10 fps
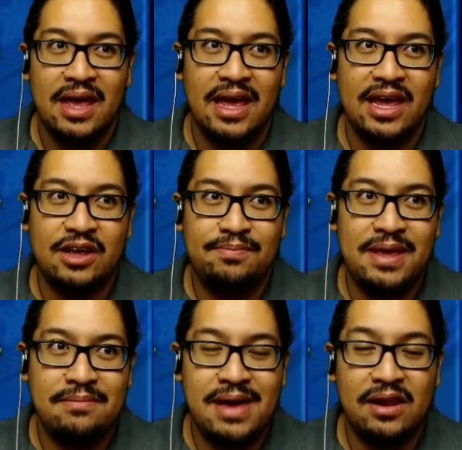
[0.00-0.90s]
It could
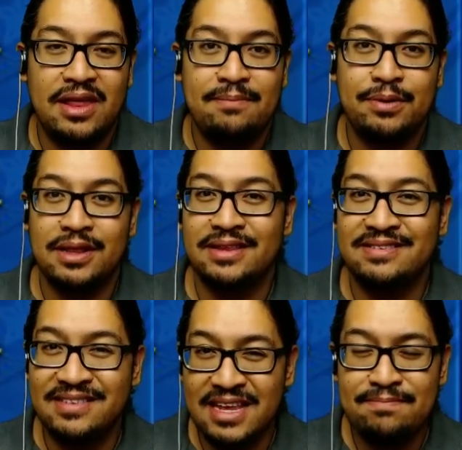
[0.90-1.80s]
be a medal I put
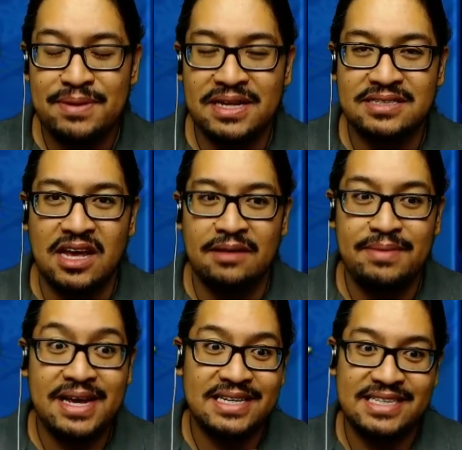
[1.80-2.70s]
Sleep Plus on
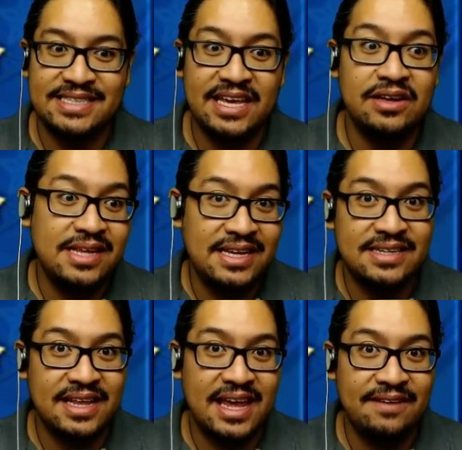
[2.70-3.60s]
because he's guilty, he's
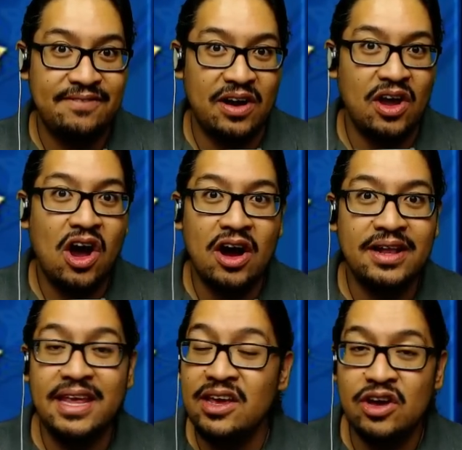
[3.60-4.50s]
going to hit very hard.
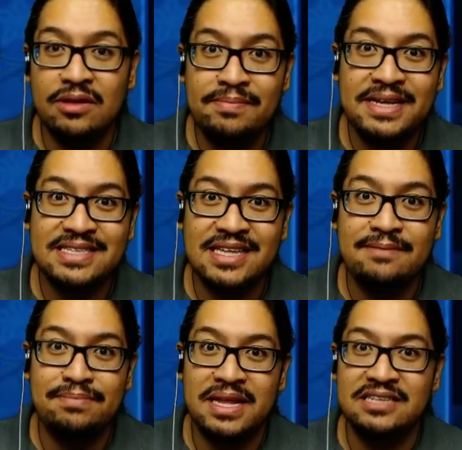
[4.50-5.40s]
He could be
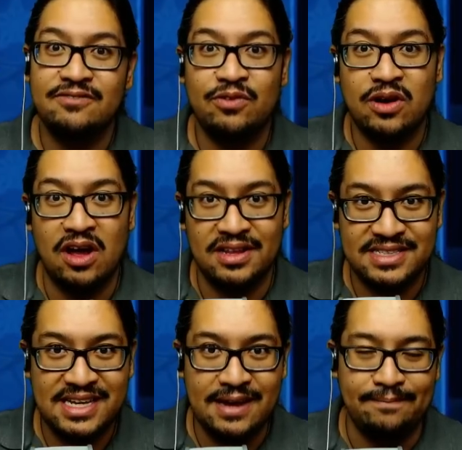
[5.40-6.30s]
Sleep Plus for
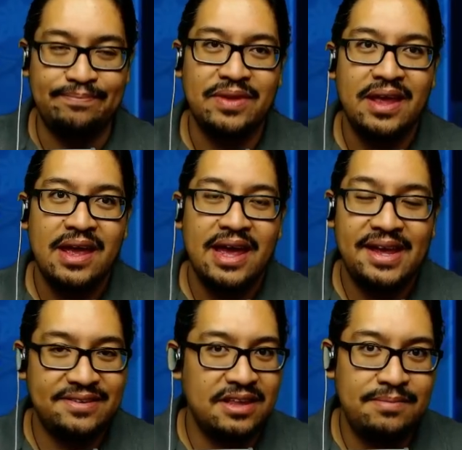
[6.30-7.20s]
Colosseum.
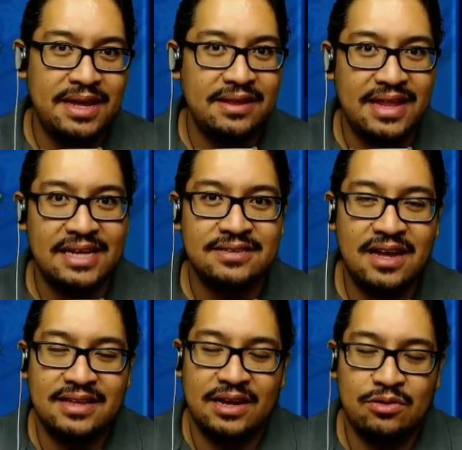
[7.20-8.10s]
He's going to be in the last
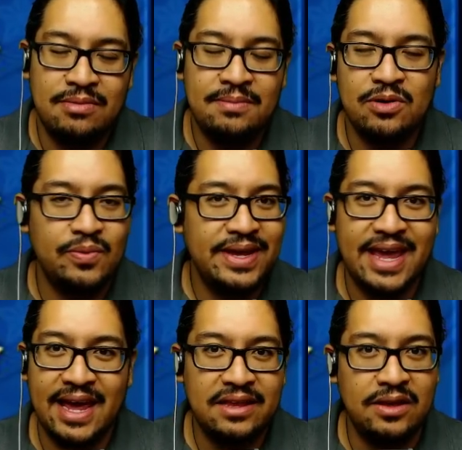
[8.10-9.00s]
slot, and remember, we
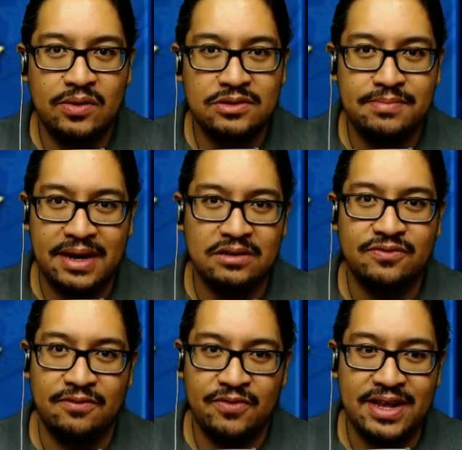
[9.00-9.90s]
can't use medals
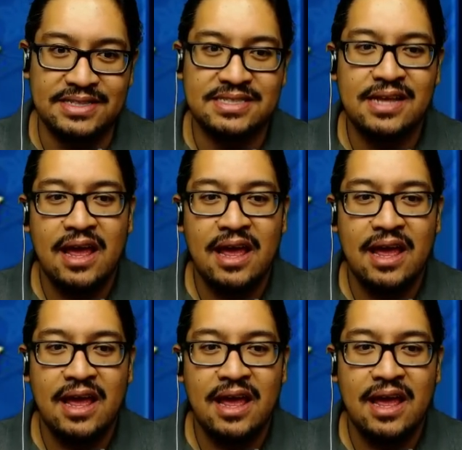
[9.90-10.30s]
from friends.